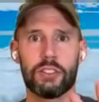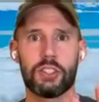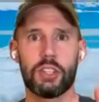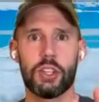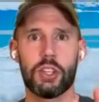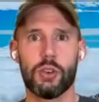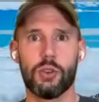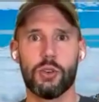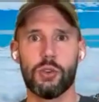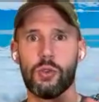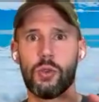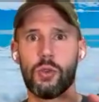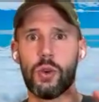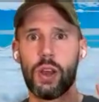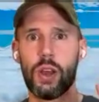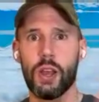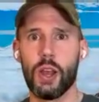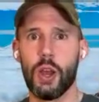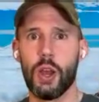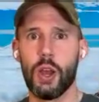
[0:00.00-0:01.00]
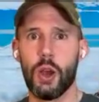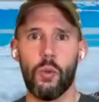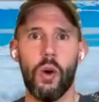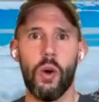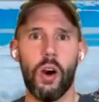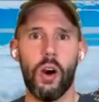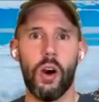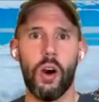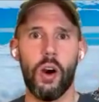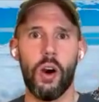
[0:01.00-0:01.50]
2,
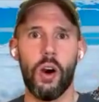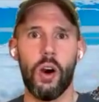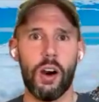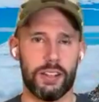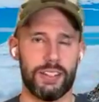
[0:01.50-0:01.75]
1.